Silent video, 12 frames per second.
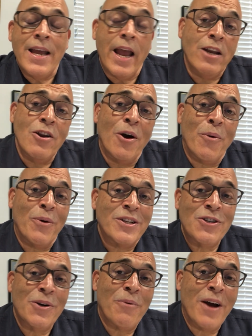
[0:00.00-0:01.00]
And you know,
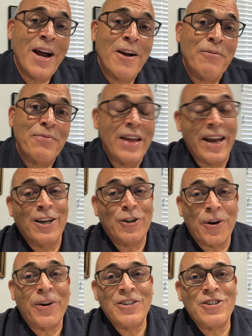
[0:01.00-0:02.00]
once in a while, they
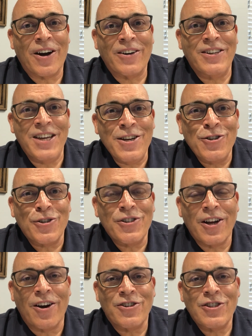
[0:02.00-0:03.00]
encourage our teachers
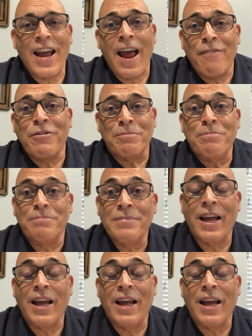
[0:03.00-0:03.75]
and our staff and